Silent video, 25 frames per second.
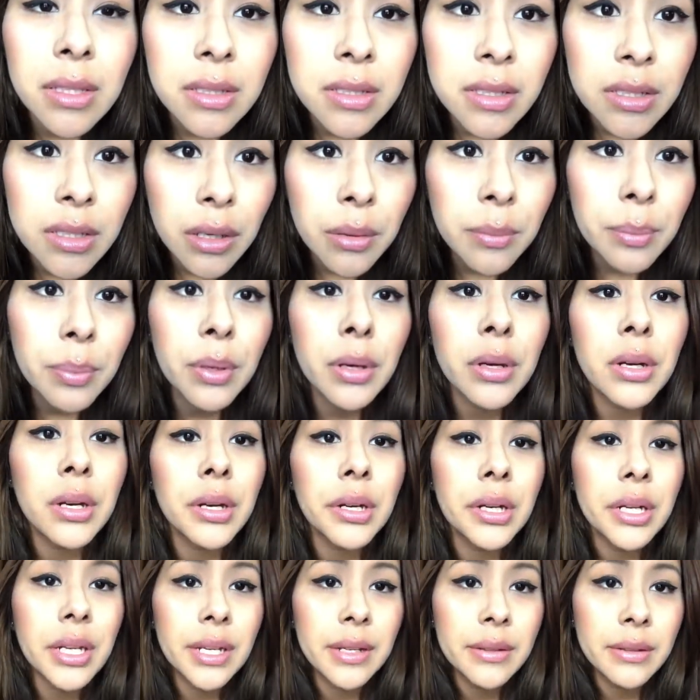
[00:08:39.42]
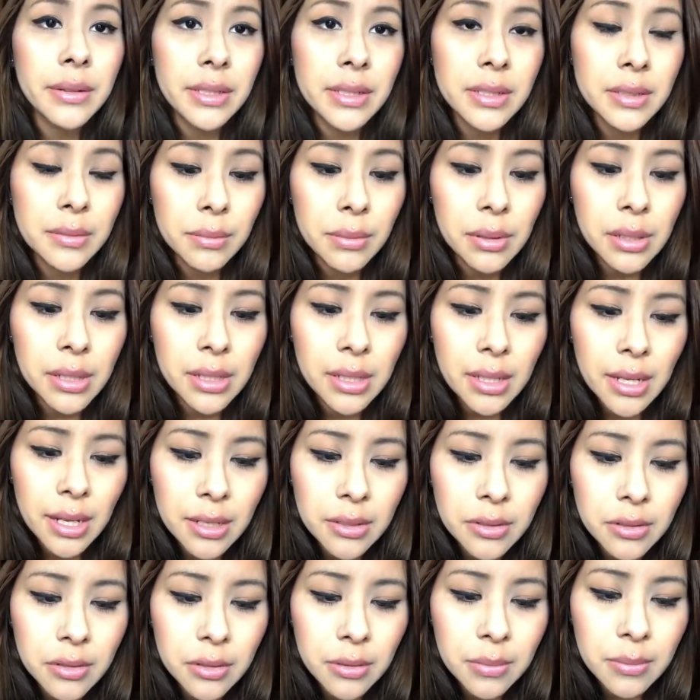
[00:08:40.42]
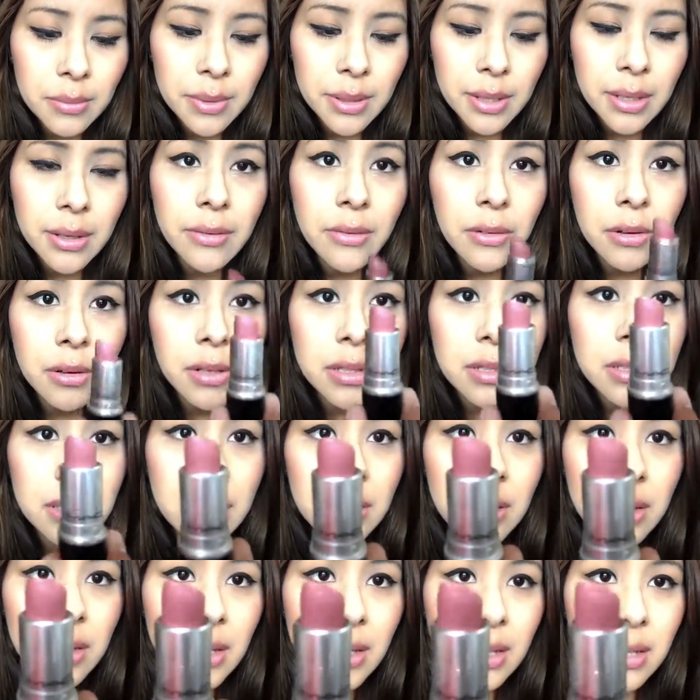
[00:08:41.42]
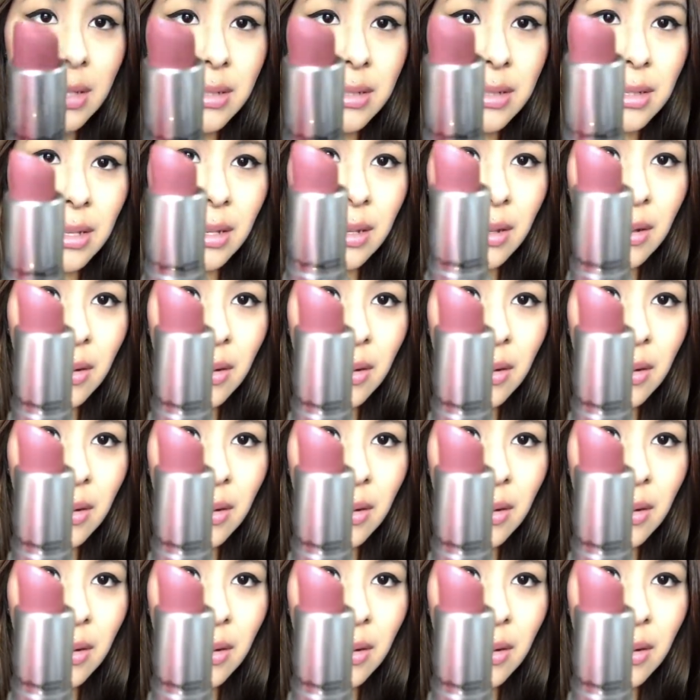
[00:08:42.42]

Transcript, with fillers: It's so pretty. It's really natural, but of course, look at it. It's like